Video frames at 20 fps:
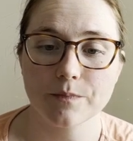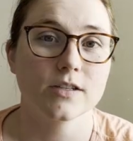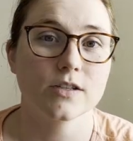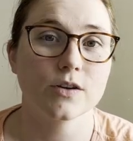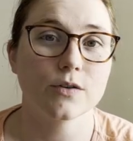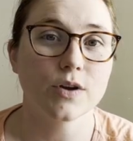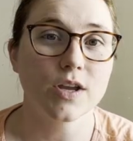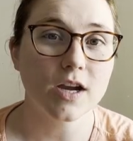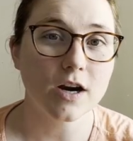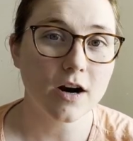
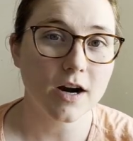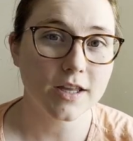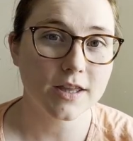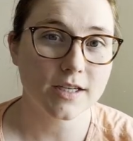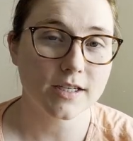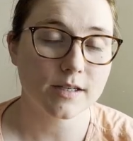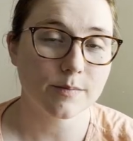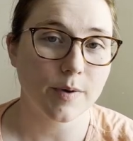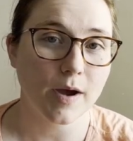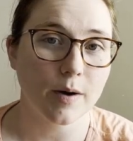So here on
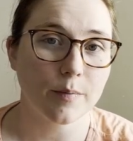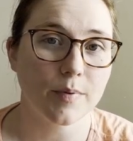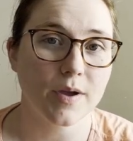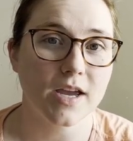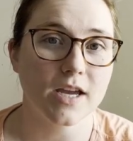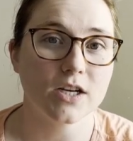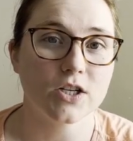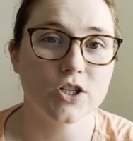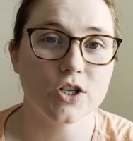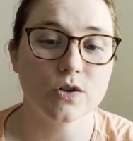this about
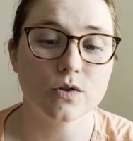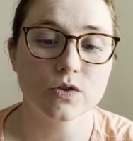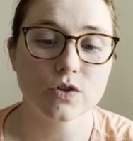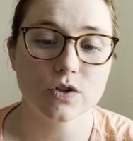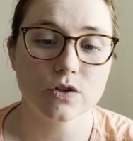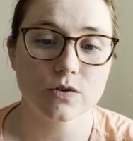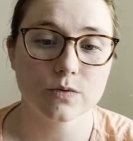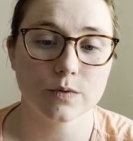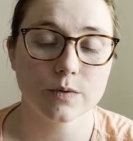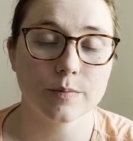page,
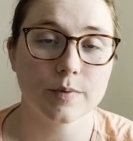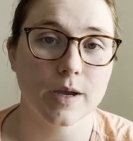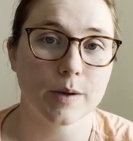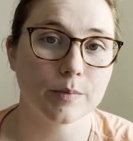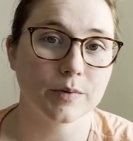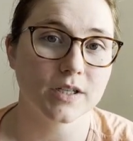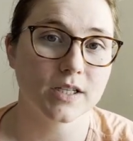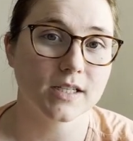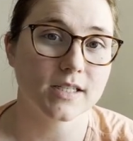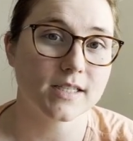users will be
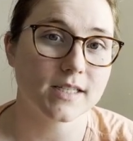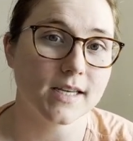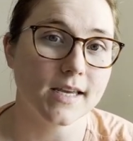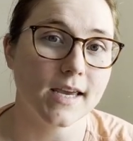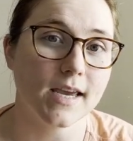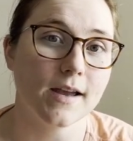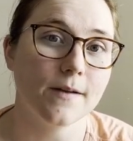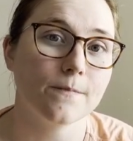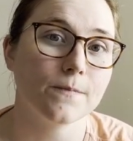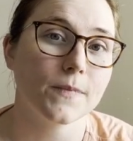able to
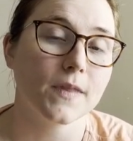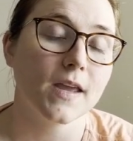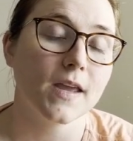see